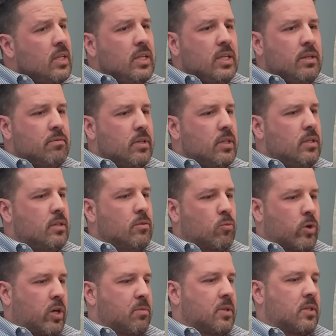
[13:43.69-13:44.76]
Even
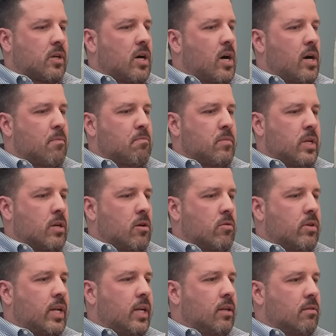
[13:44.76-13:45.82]
workman's comp,
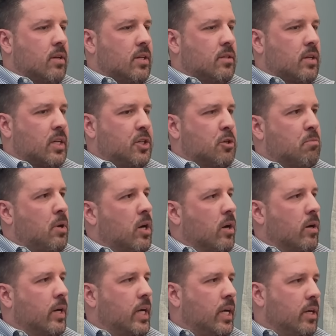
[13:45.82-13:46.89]
getting things like
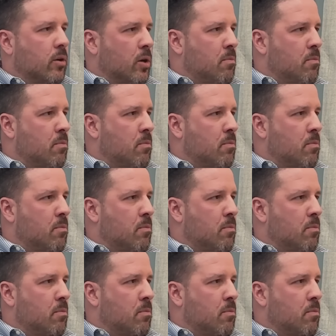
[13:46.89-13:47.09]
Japari